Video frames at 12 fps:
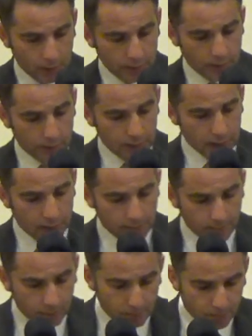God
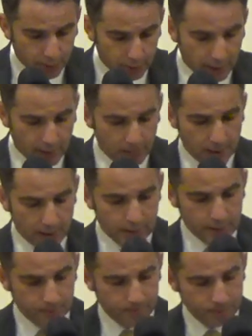came from
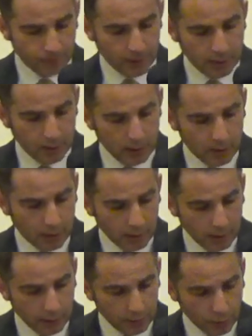Teman,
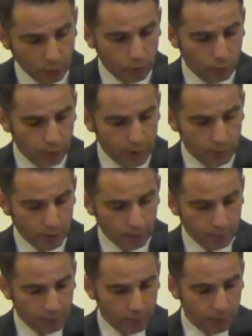and the Holy
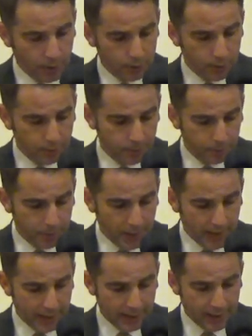One from Mount
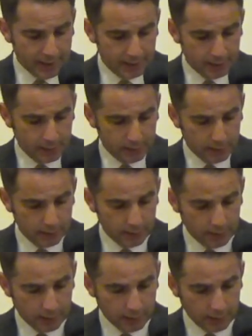Paran,
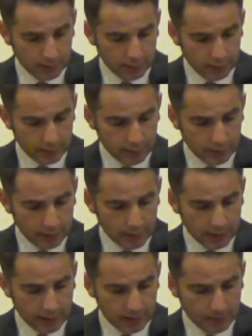
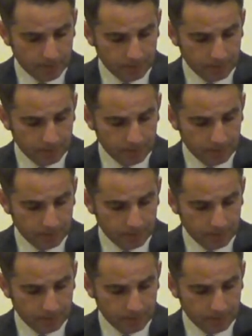Selah.